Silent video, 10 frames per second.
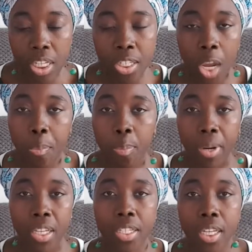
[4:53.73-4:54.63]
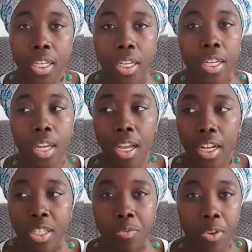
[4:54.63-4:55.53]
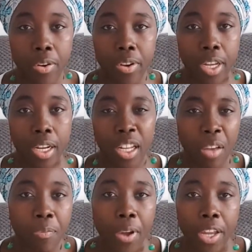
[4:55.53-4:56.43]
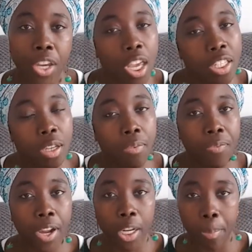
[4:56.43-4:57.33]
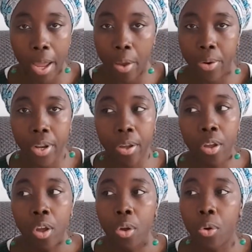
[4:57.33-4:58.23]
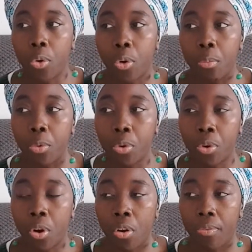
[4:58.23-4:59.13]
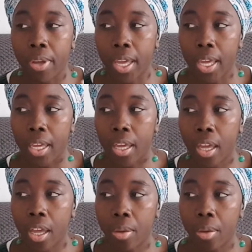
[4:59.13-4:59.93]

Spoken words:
type of plastic, and it's very like it's a fine powder, or more of a